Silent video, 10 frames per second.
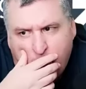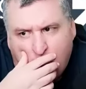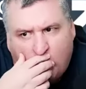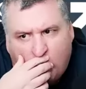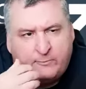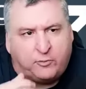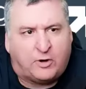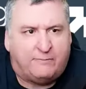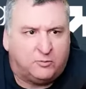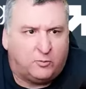One
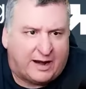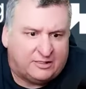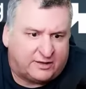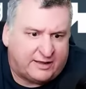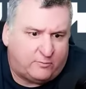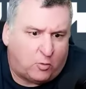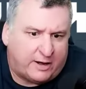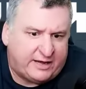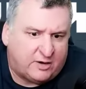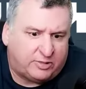problem when I look at
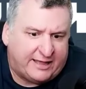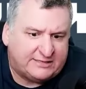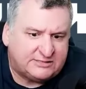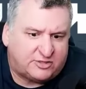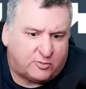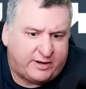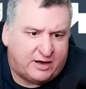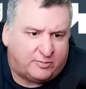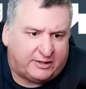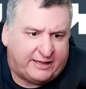1 year plans and 3
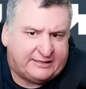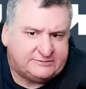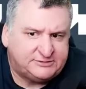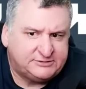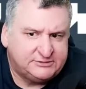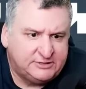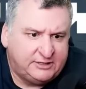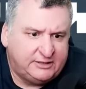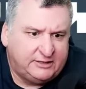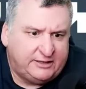year plans
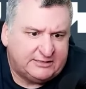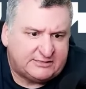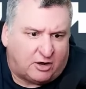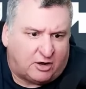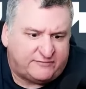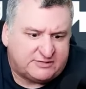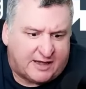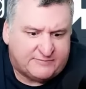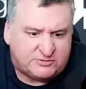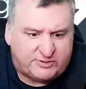is that
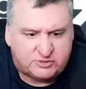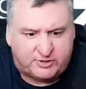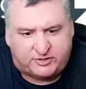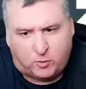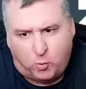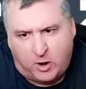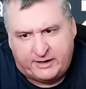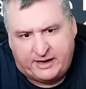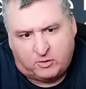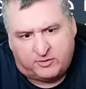oftentimes we treat the
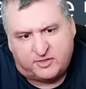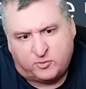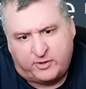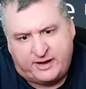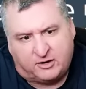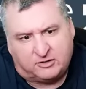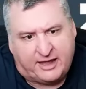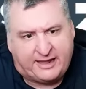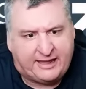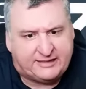1 year or the 3 year
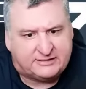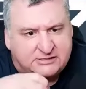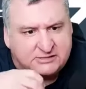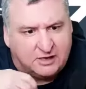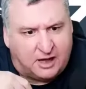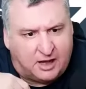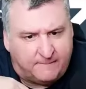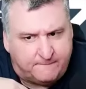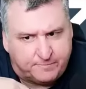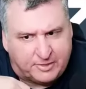like it's
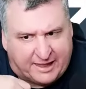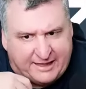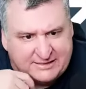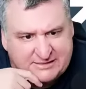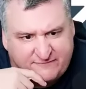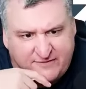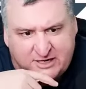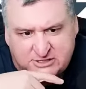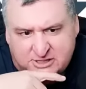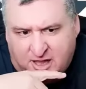the
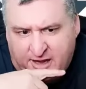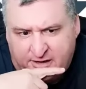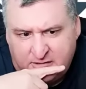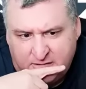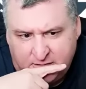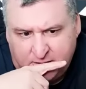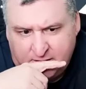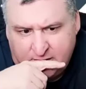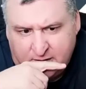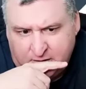finish line,
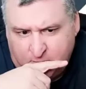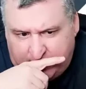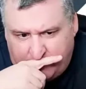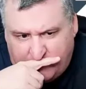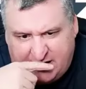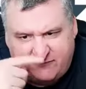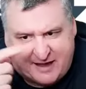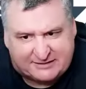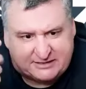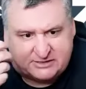when in
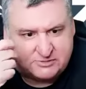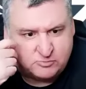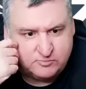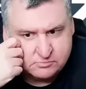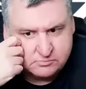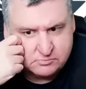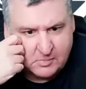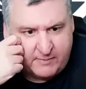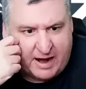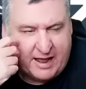fact it's,
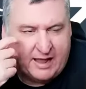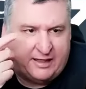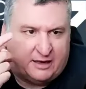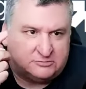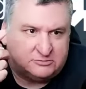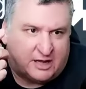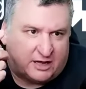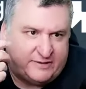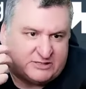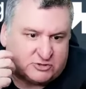I
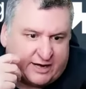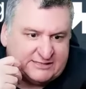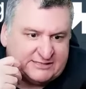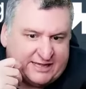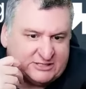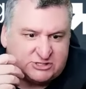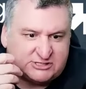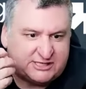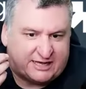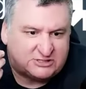could be trite and say it's
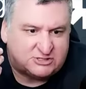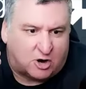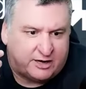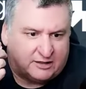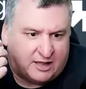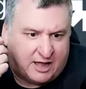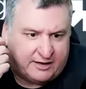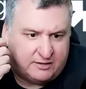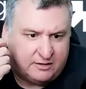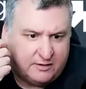just the next starting line,